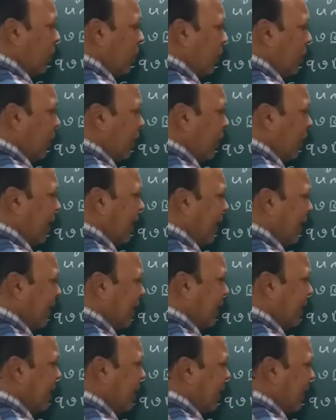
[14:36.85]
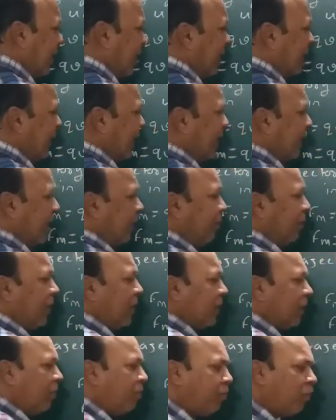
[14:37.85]
Necessary
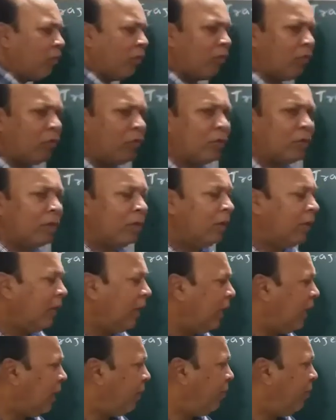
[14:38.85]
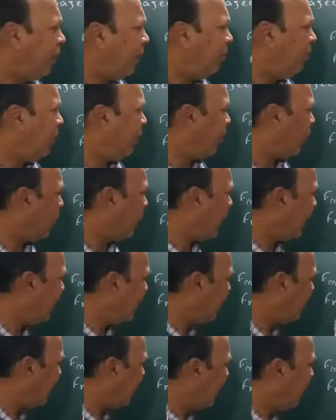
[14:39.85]
centripetal force, it will be
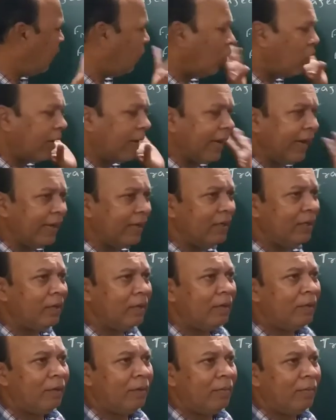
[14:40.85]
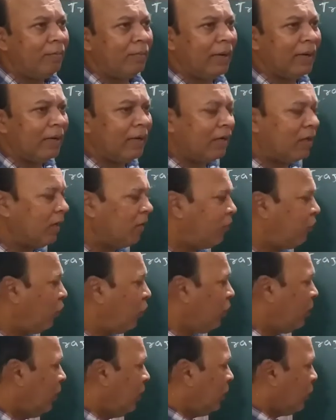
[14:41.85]
provided by Lorentz magnetic
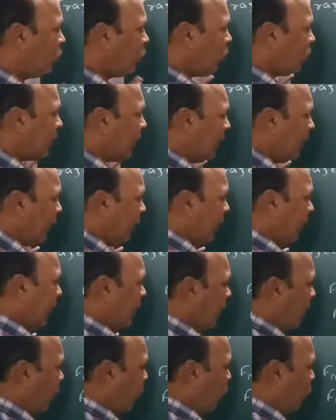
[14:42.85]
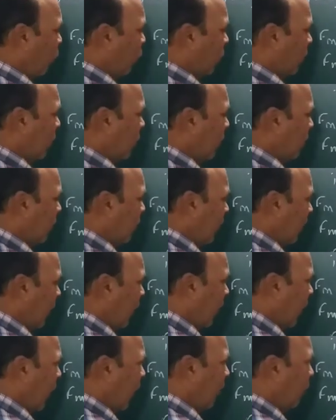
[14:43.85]
force. So centripetal force
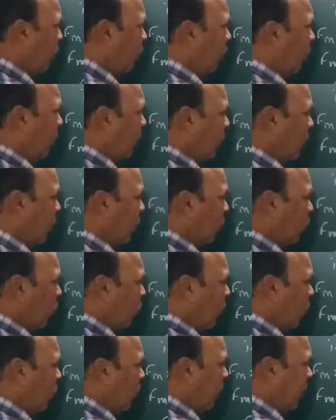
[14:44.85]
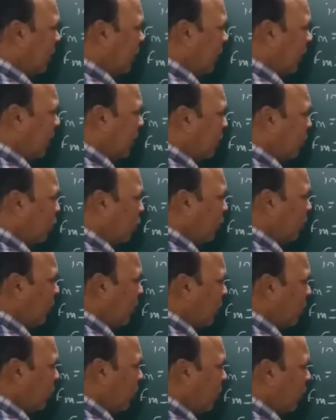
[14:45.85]
F should be equal to how much? It should
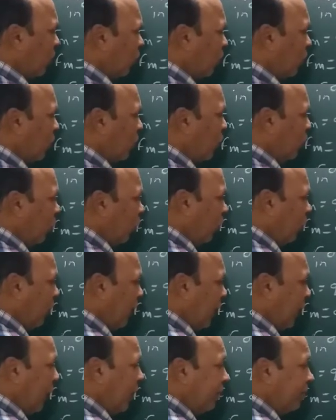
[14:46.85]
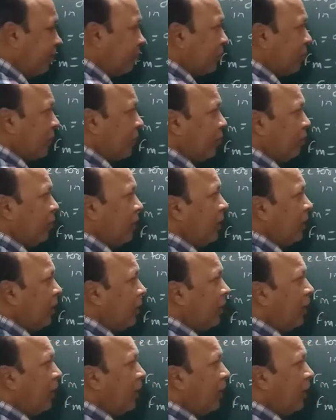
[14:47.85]
be equal to QVB.